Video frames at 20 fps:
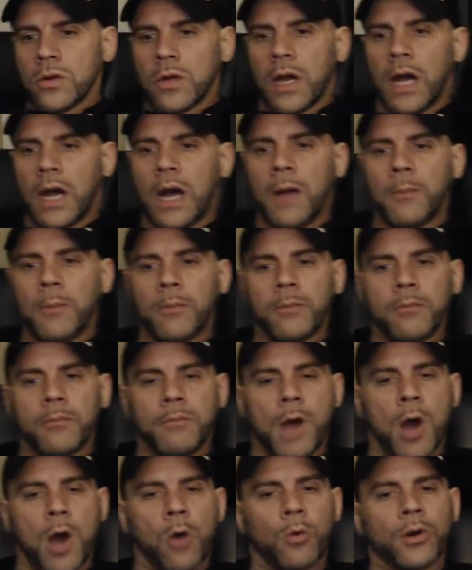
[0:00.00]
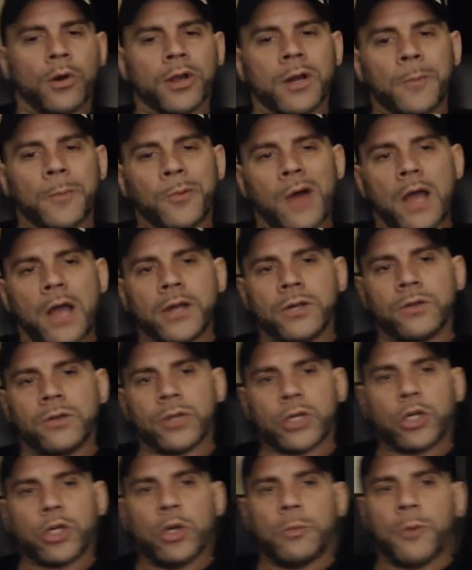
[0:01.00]
Um, Mo, we're going to probably do
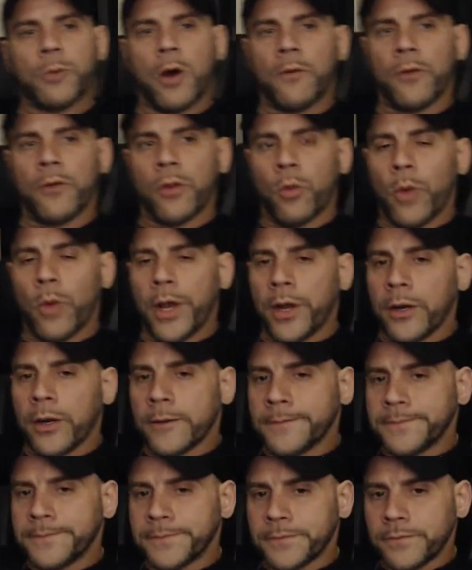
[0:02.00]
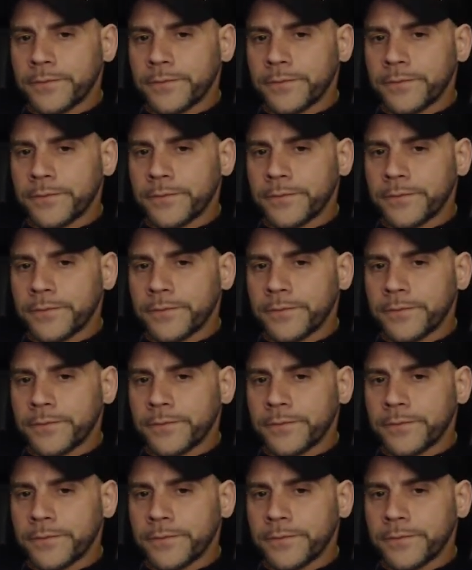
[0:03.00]
the coop over the winter.